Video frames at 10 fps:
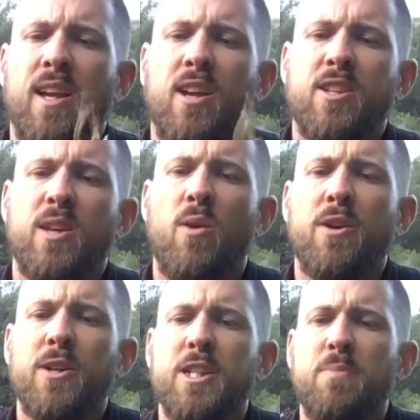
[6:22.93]
because I want to
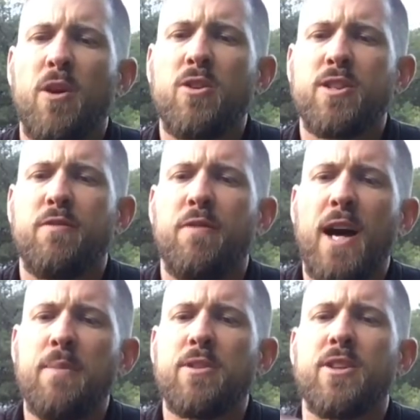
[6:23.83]
expose the
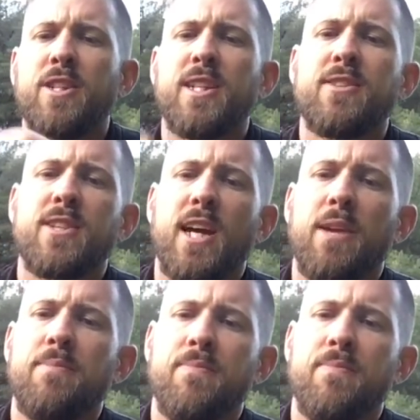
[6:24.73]
fibers on the inside.